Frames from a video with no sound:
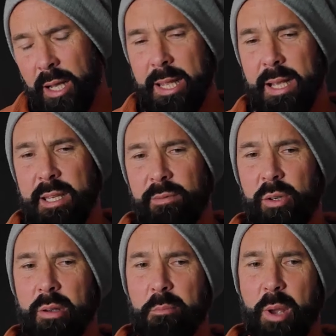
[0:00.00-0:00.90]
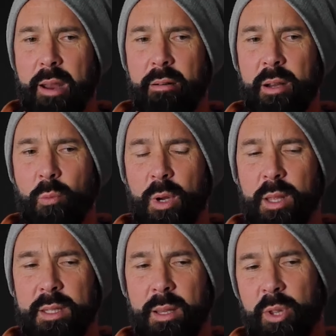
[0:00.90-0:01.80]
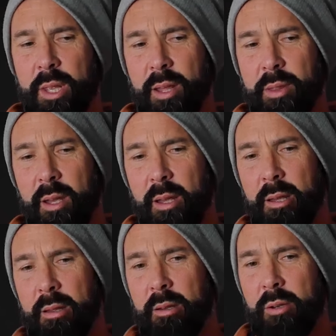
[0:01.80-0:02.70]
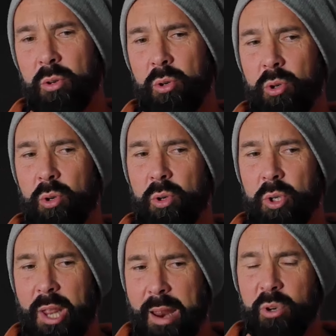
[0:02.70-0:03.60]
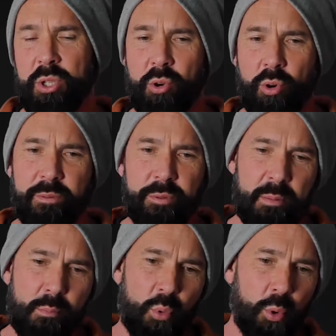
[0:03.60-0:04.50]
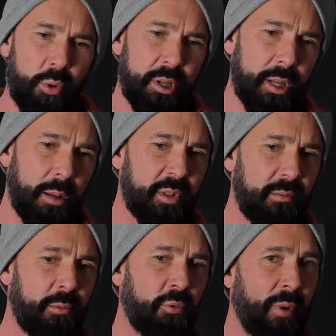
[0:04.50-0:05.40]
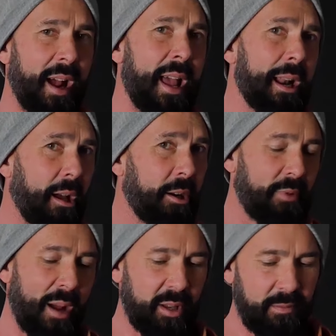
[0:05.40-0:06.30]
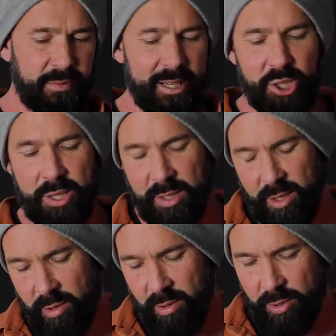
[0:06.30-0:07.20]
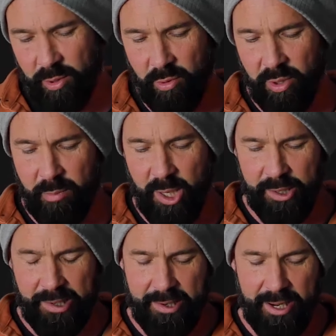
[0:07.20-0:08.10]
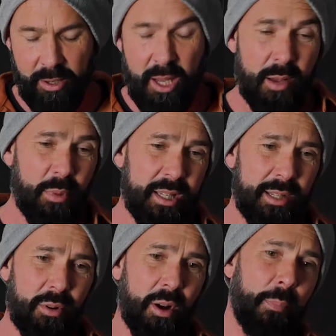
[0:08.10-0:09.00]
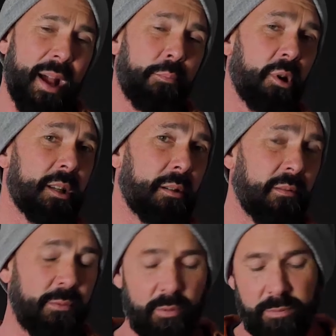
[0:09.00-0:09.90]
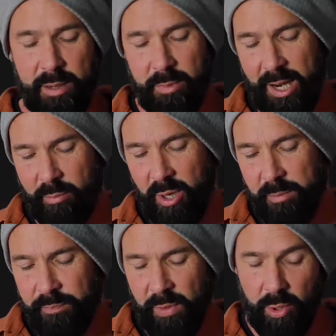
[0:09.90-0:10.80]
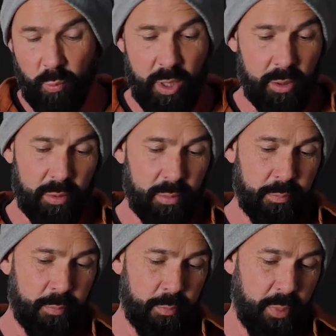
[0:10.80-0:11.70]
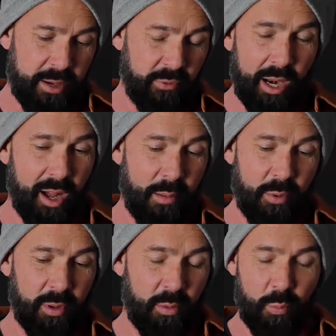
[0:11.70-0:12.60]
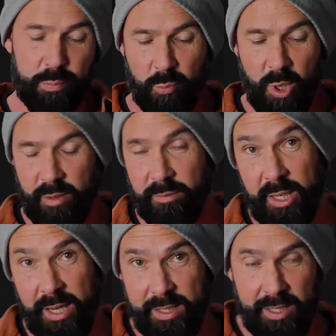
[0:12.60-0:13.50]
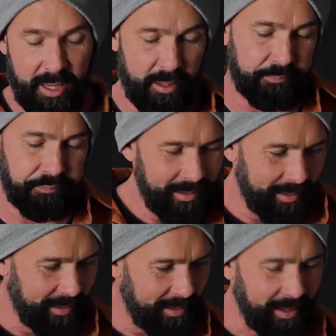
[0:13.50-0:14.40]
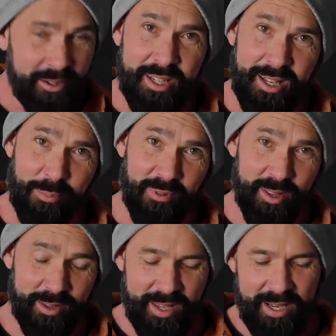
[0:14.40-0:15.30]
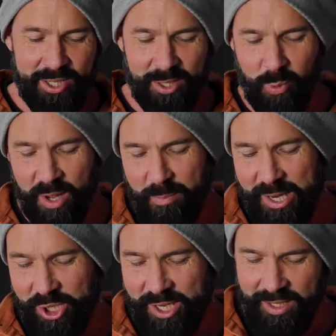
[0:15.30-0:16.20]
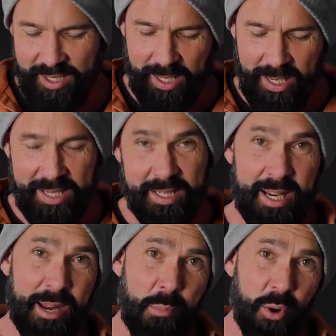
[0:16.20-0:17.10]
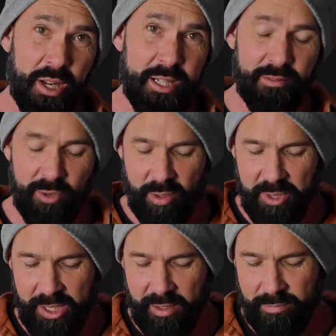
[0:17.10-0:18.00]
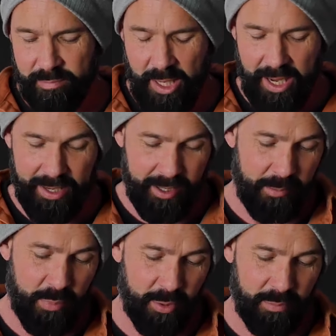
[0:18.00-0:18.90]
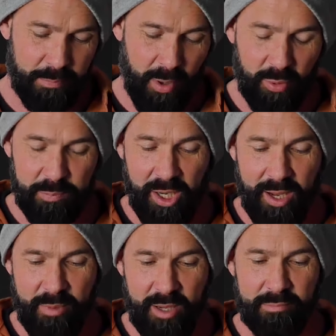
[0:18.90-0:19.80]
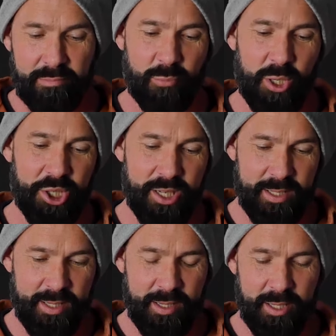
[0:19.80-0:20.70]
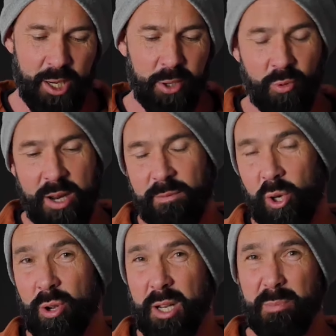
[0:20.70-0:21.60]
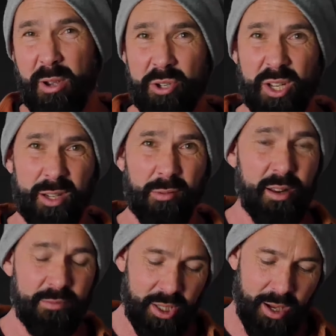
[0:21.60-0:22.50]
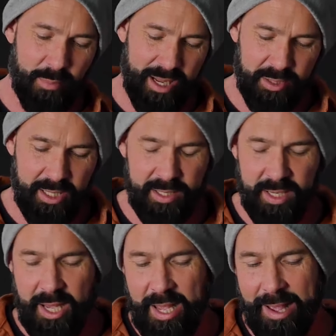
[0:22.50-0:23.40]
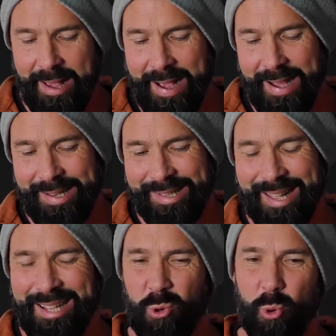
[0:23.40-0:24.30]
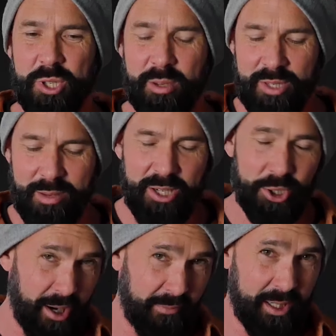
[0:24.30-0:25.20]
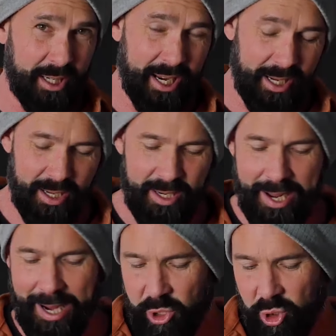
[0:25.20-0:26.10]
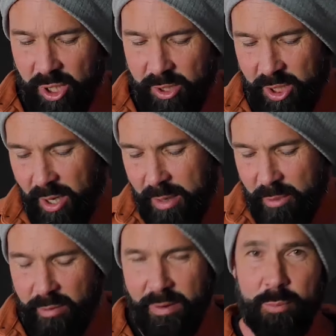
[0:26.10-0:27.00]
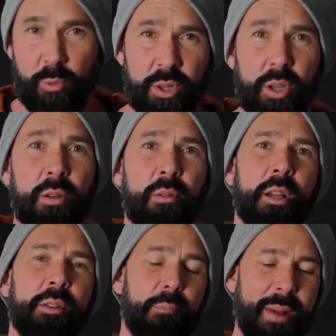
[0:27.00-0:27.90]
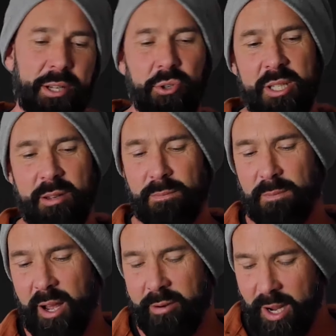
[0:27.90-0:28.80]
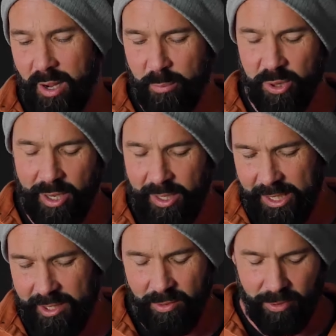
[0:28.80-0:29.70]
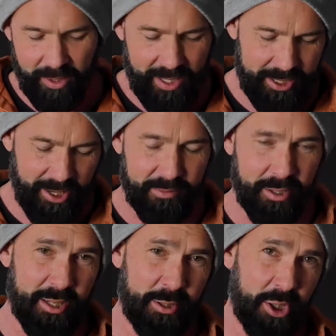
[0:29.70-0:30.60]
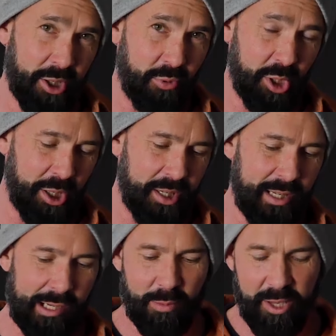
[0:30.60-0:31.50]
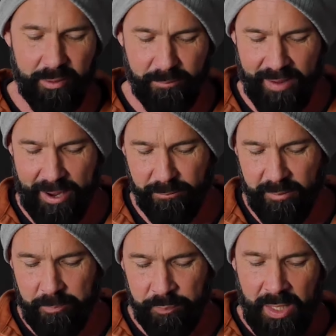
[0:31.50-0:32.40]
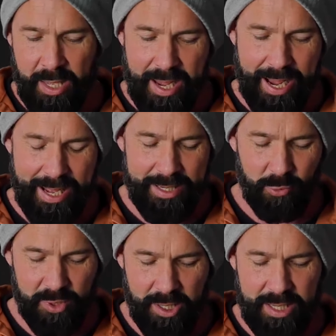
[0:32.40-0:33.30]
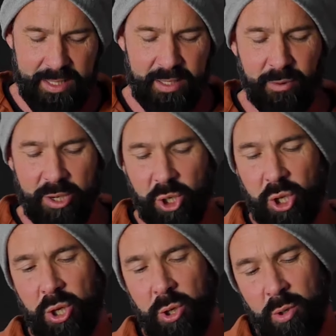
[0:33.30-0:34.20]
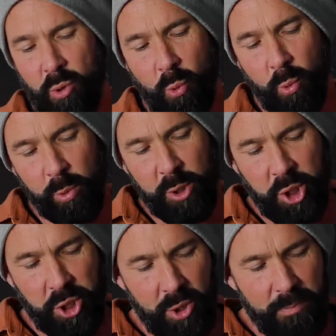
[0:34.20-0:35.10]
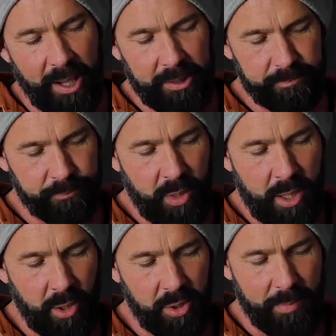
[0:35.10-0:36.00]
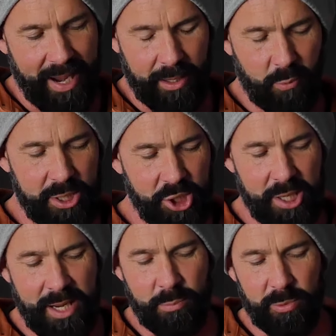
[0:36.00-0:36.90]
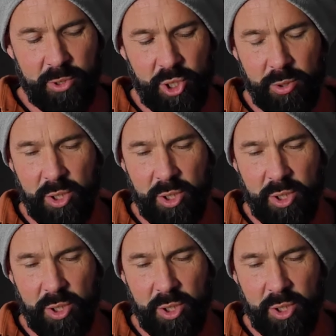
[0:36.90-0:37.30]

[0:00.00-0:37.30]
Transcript: I guess, if you compare it with some of the other cameras that are offering more in terms of headline grabbing features that are on the market now. But it's still not a bad price for a full frame camera that will be reliable and work for years to come. So just a couple of other things just worth mentioning. This thing has an inbuilt intervalometer and an inbuilt bulb timer, which is, you know, great for long exposures and great for time lapses. and that's awesome because it means you don't have to take an extra timer around with you and the batteries to fire it up and the lead and all of that stuff, so it just reduces a little bit of the faff. And it also has this very cool Q button on the back, which enables you